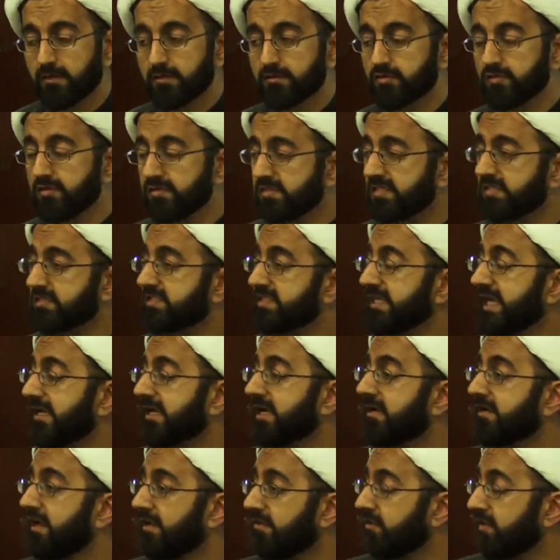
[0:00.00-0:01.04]
So this is yet
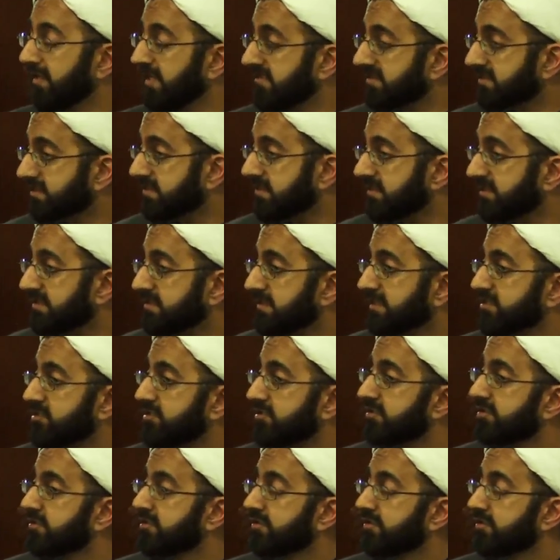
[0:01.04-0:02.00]
another incident that